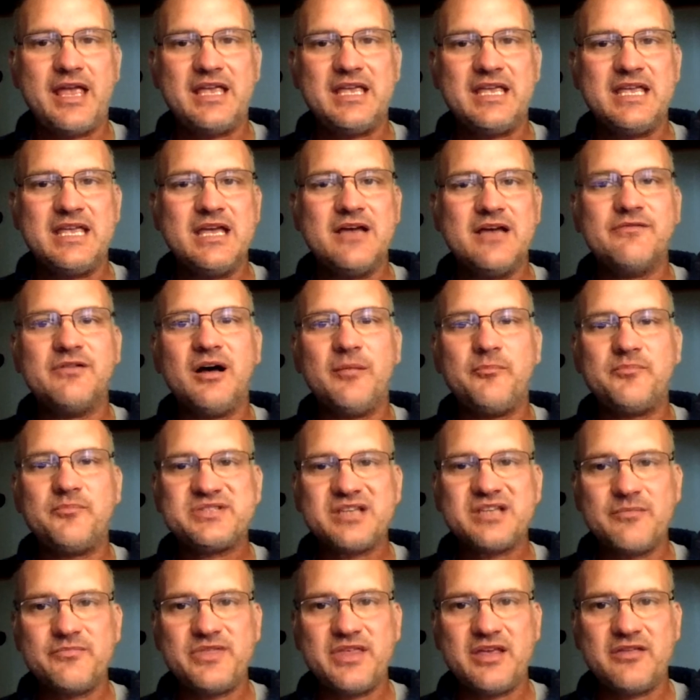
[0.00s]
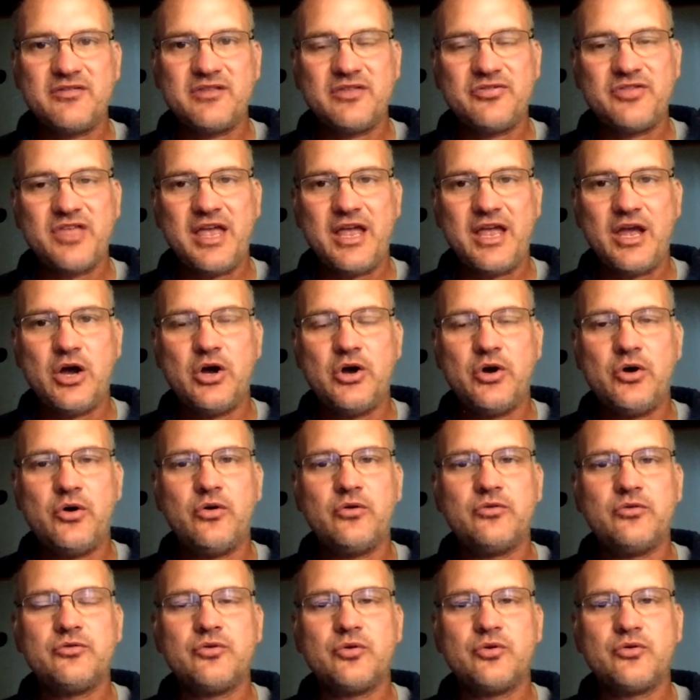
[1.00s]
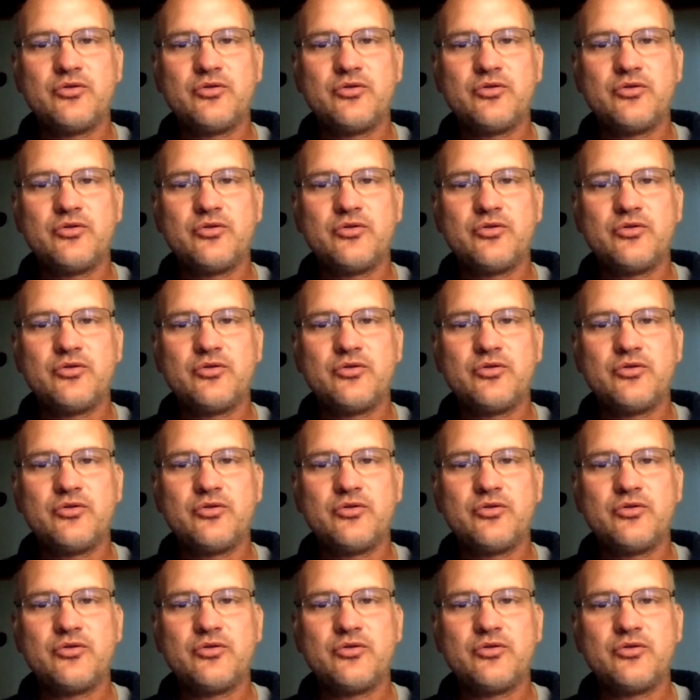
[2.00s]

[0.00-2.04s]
give up something that they own,